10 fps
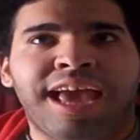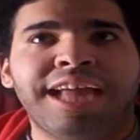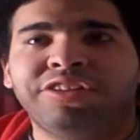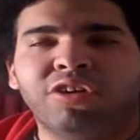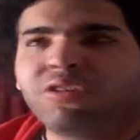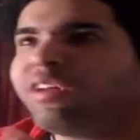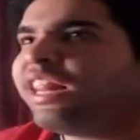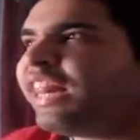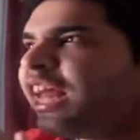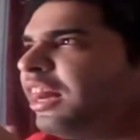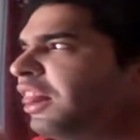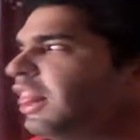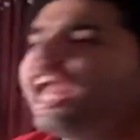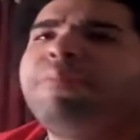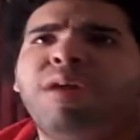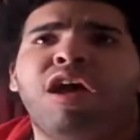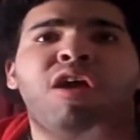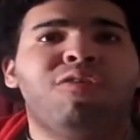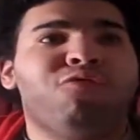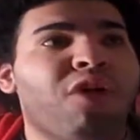And you're going to let them
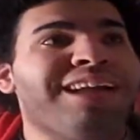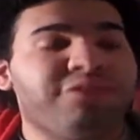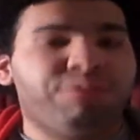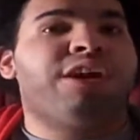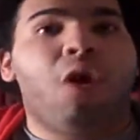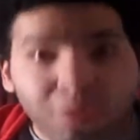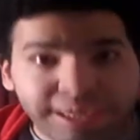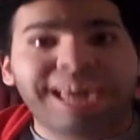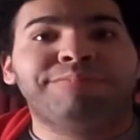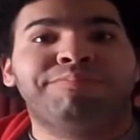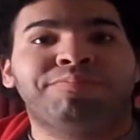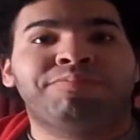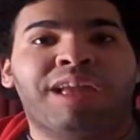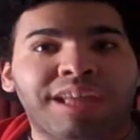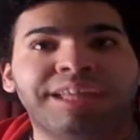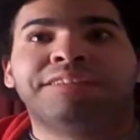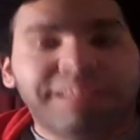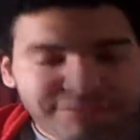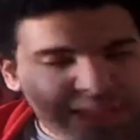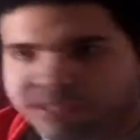run Twitter. Okay,
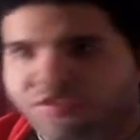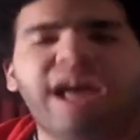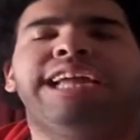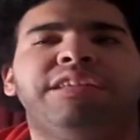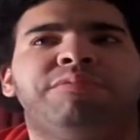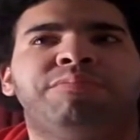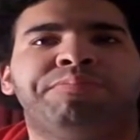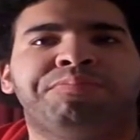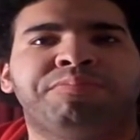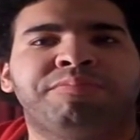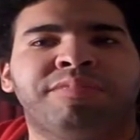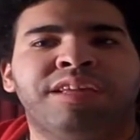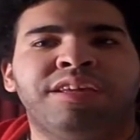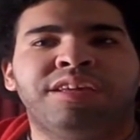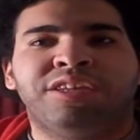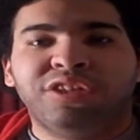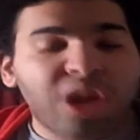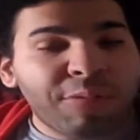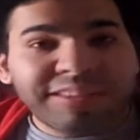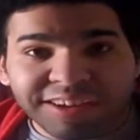th that's fine. You
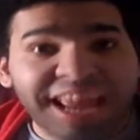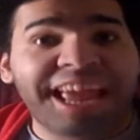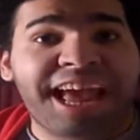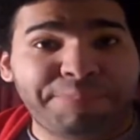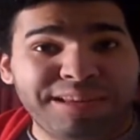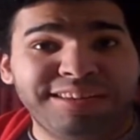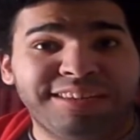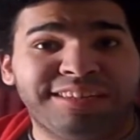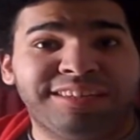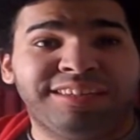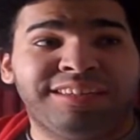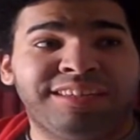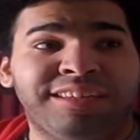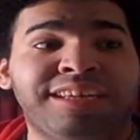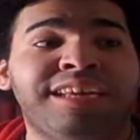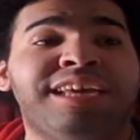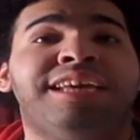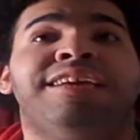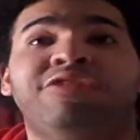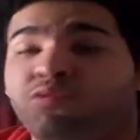know what's going to happen?
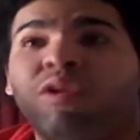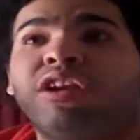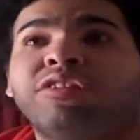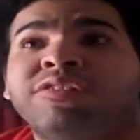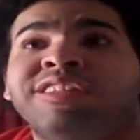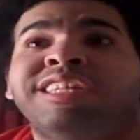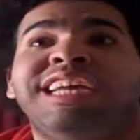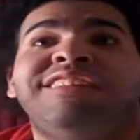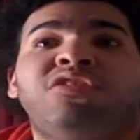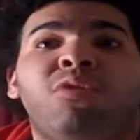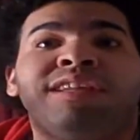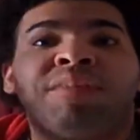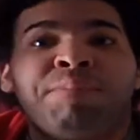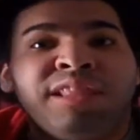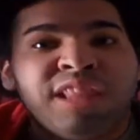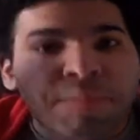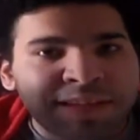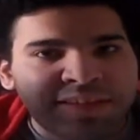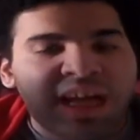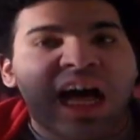Twitter is going to
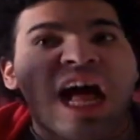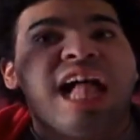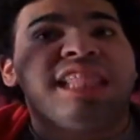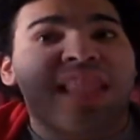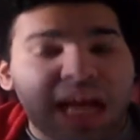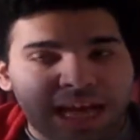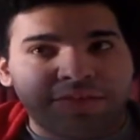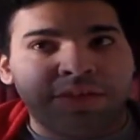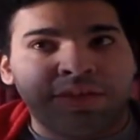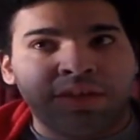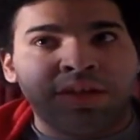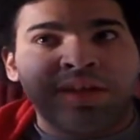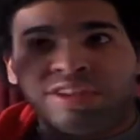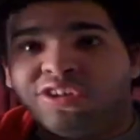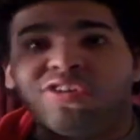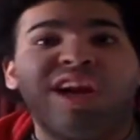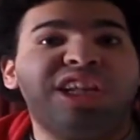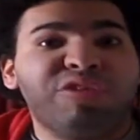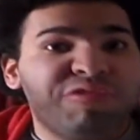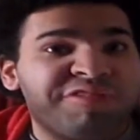plummet a lot. You're going
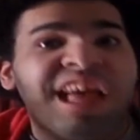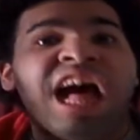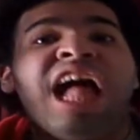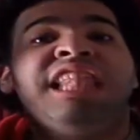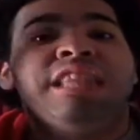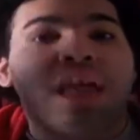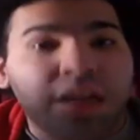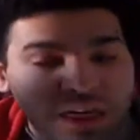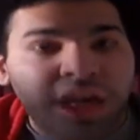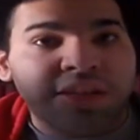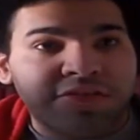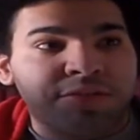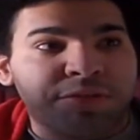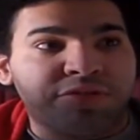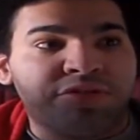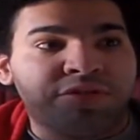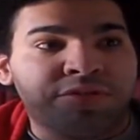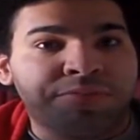to lose a lot of customers.